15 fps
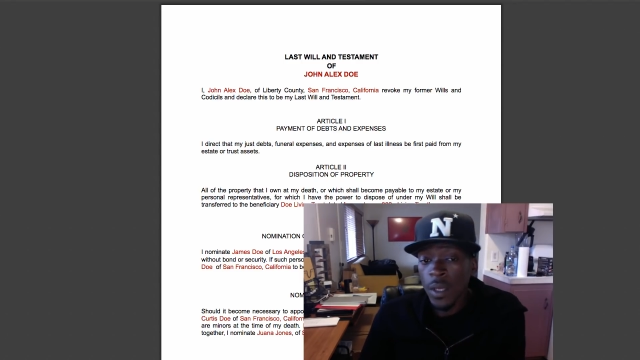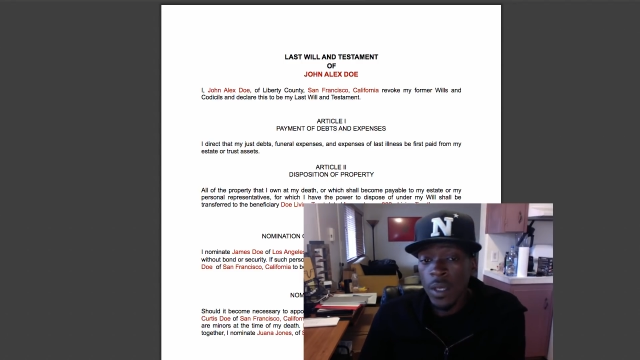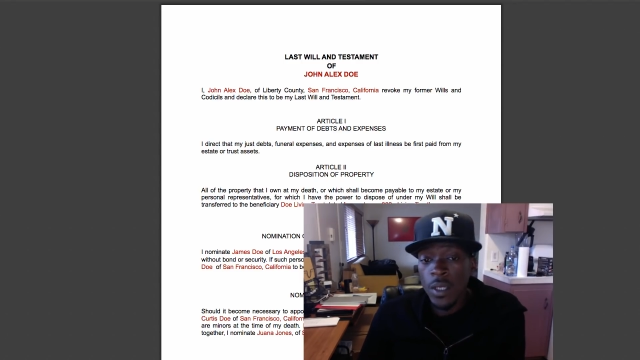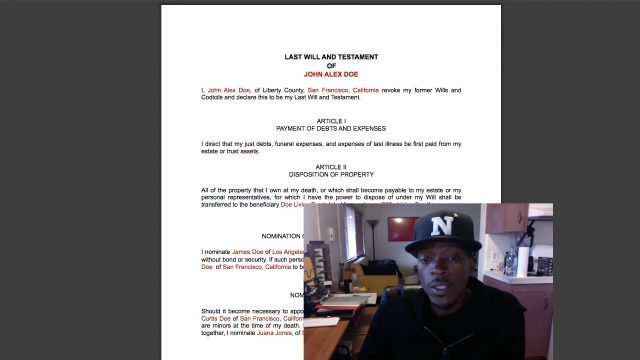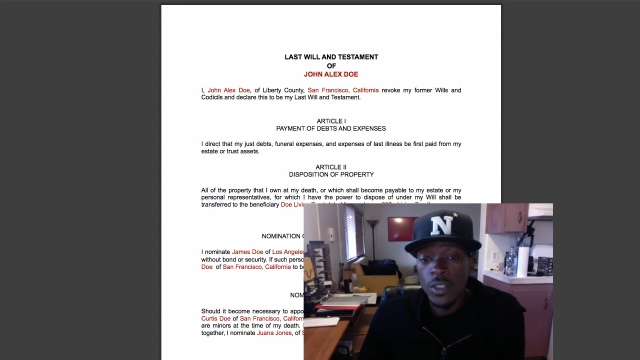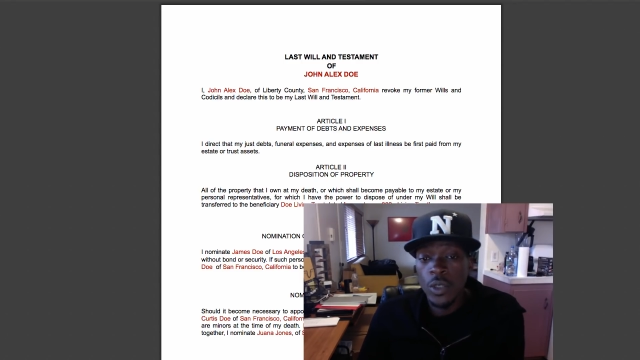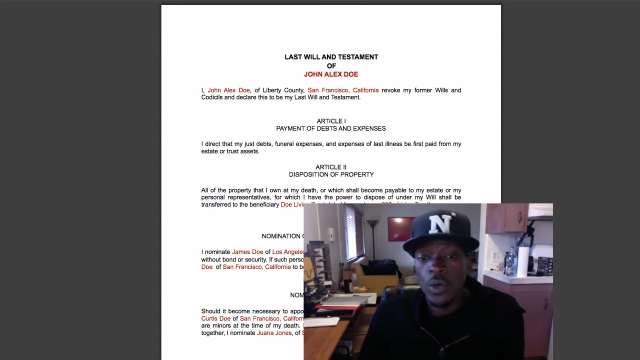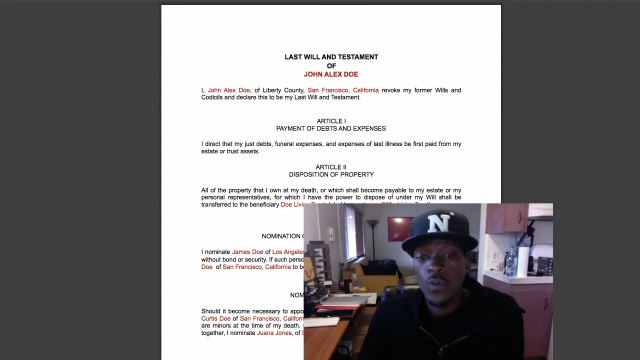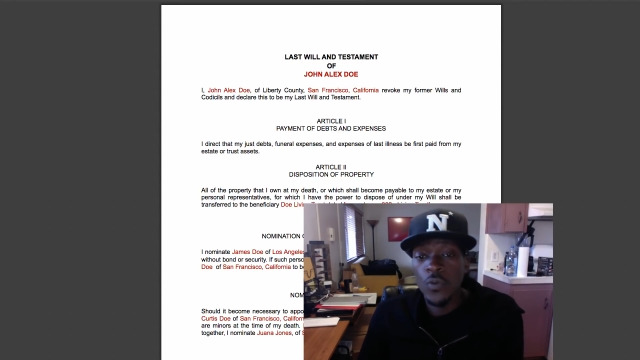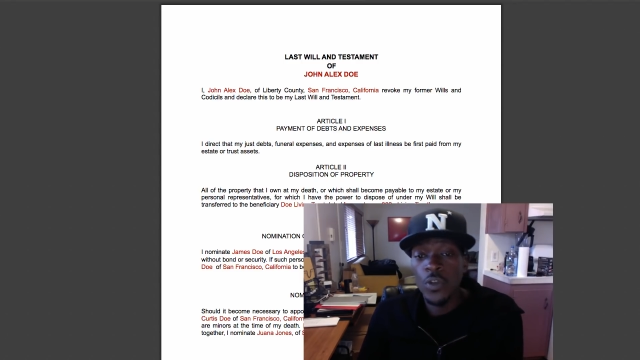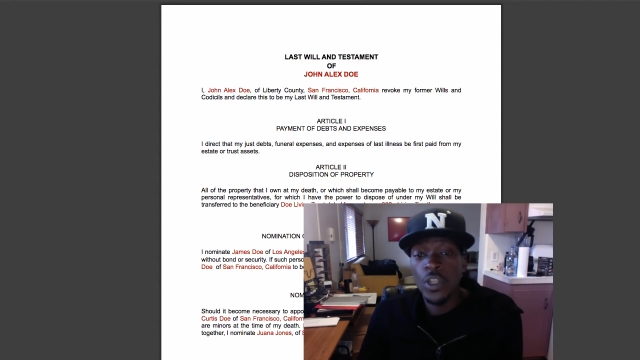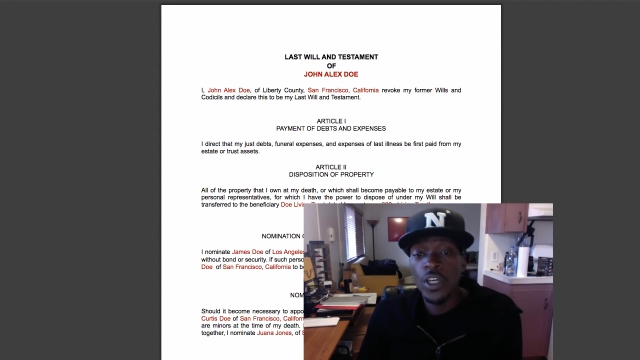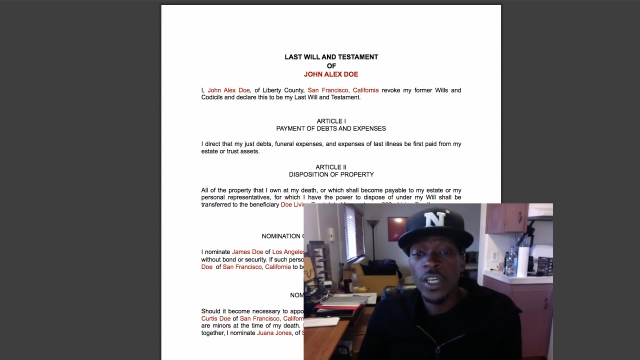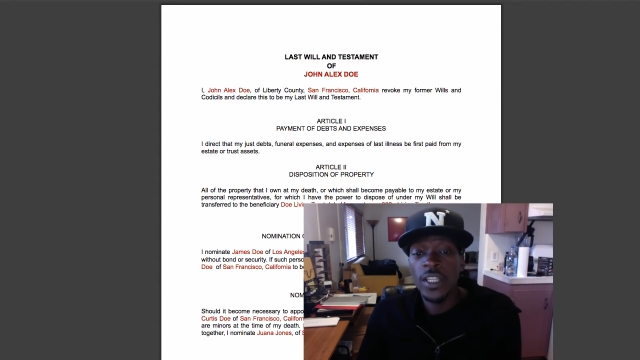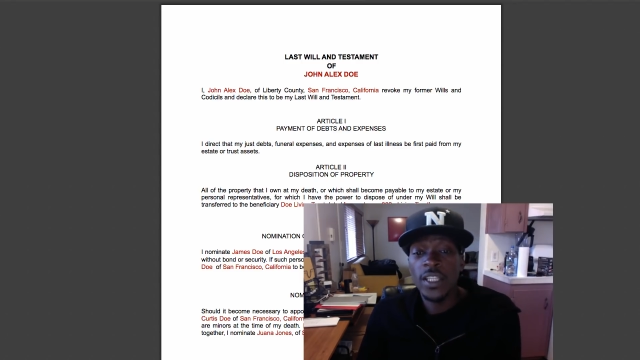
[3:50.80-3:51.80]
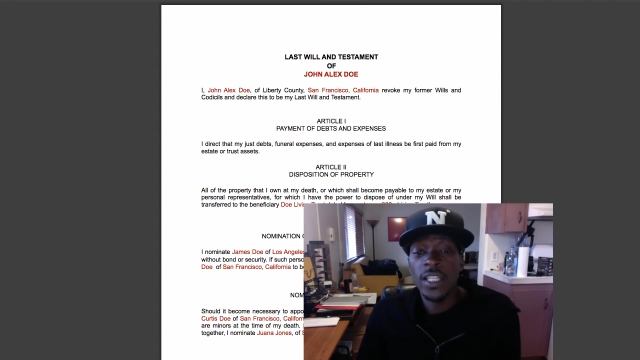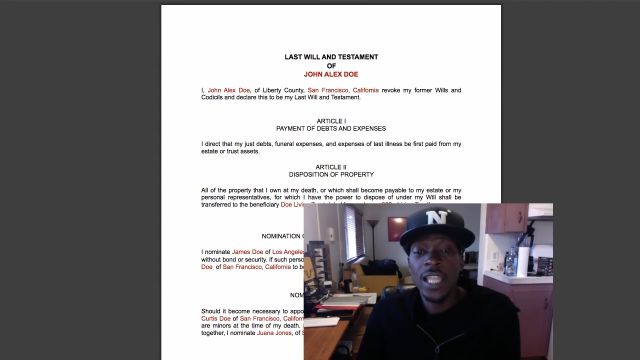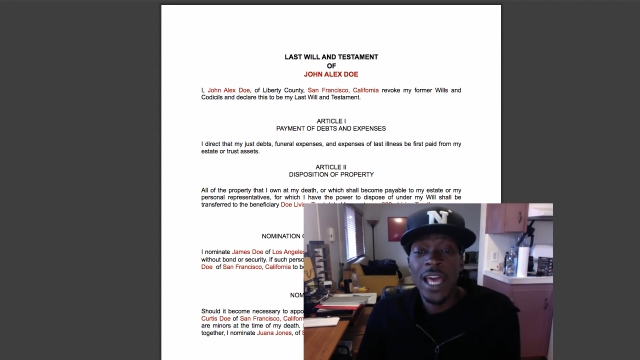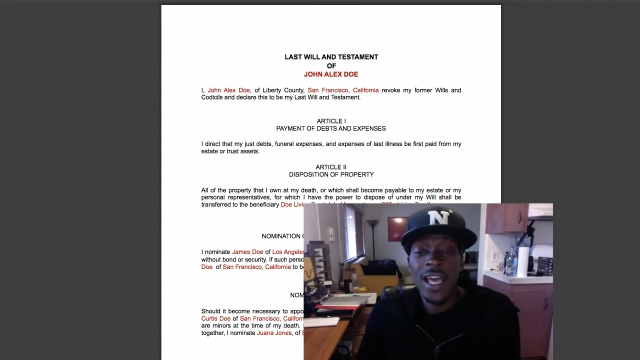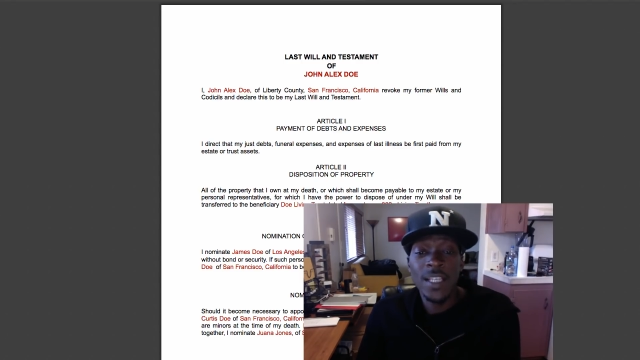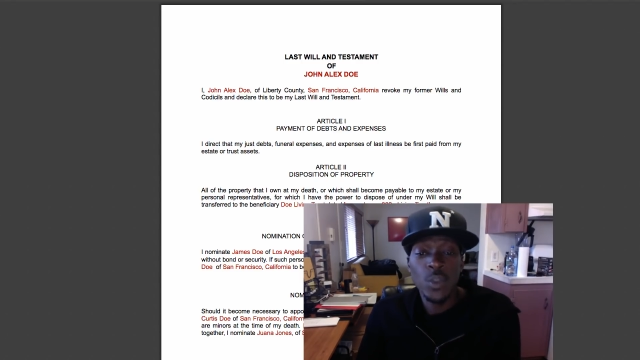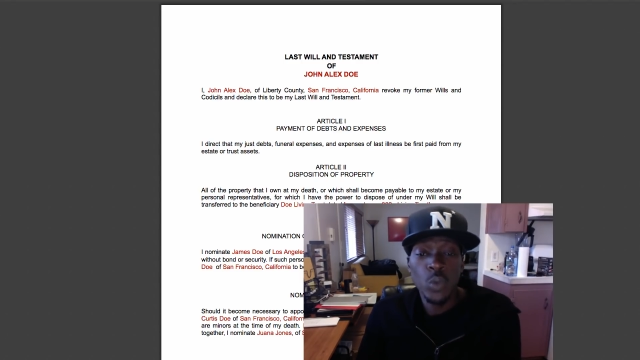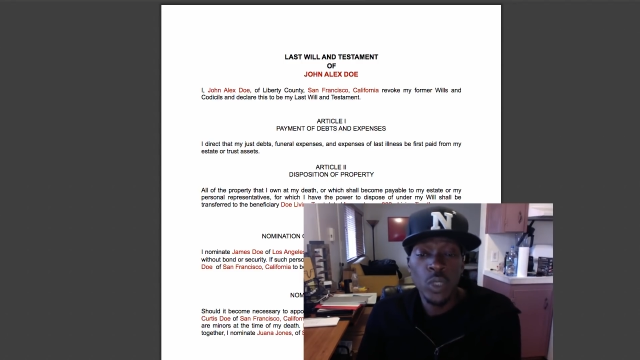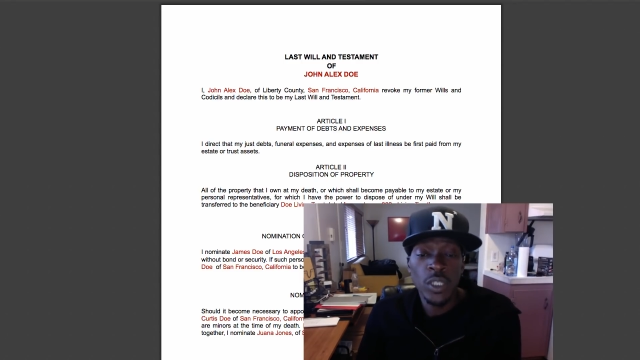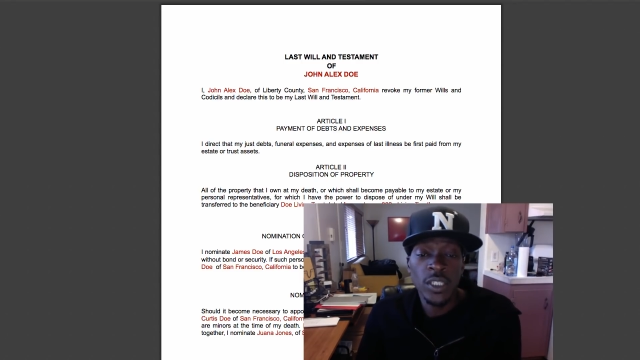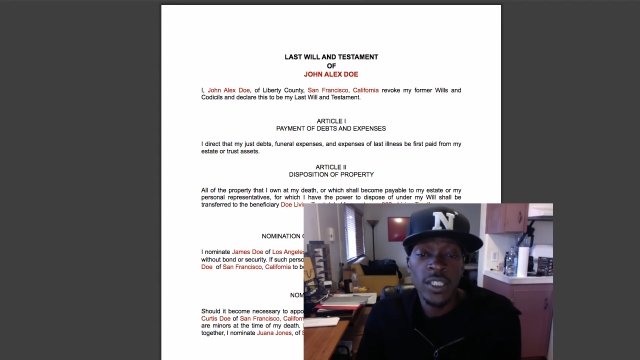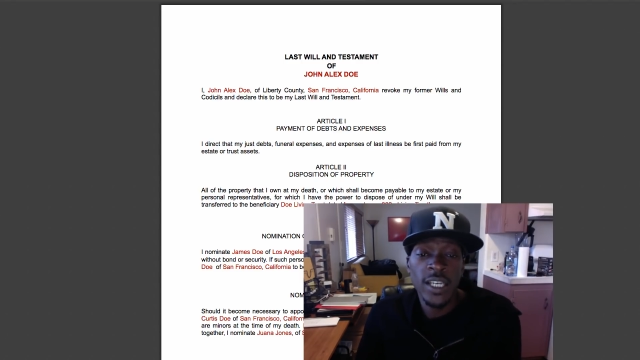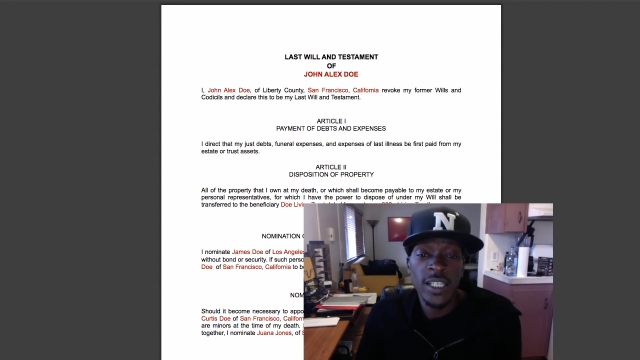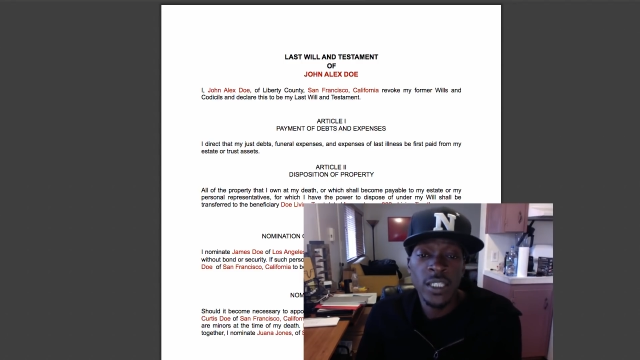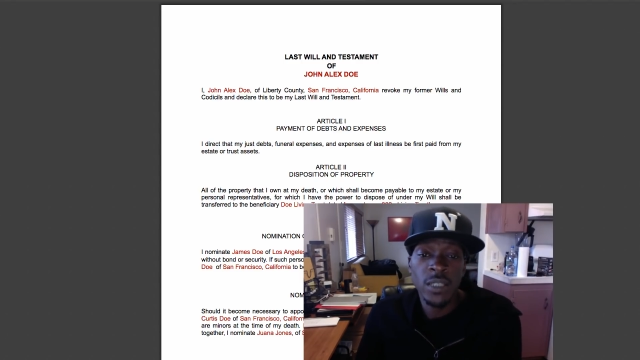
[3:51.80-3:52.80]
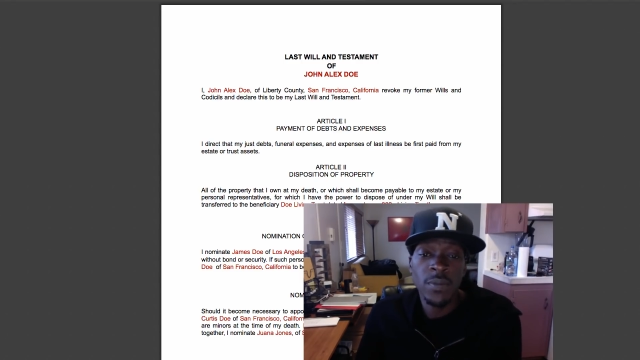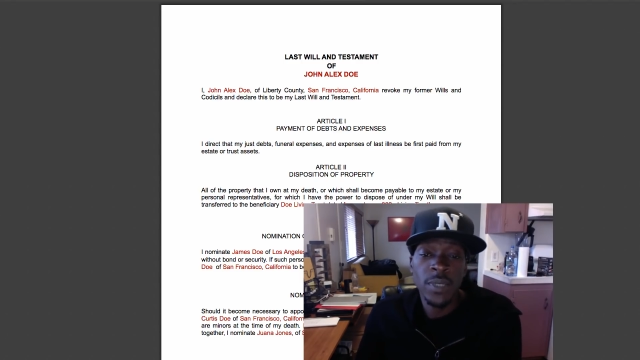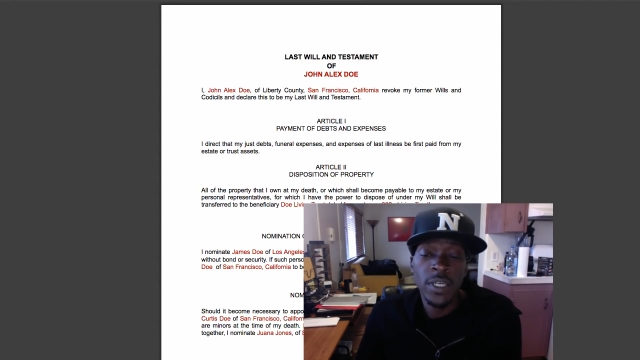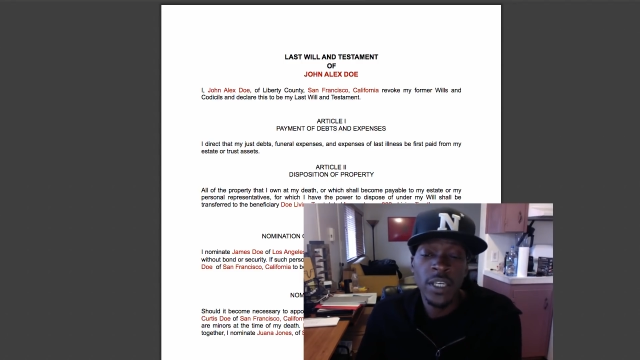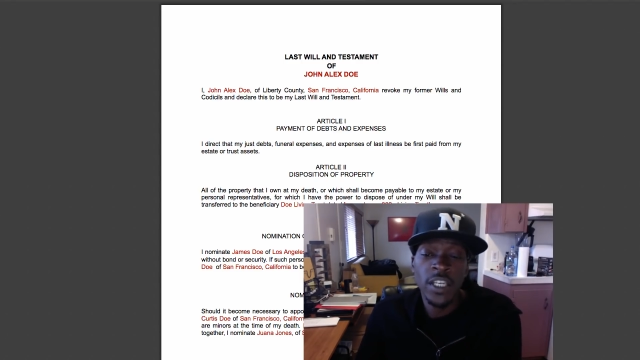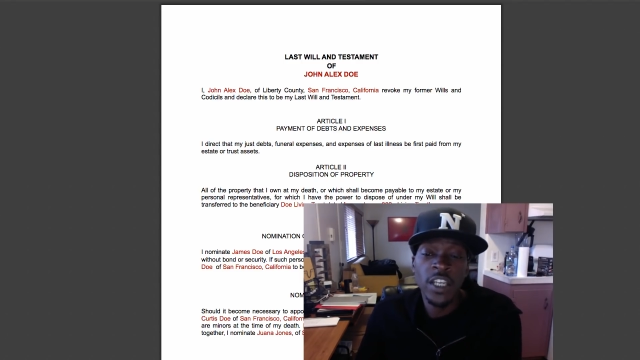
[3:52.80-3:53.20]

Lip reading: So if we look at the last will and testament,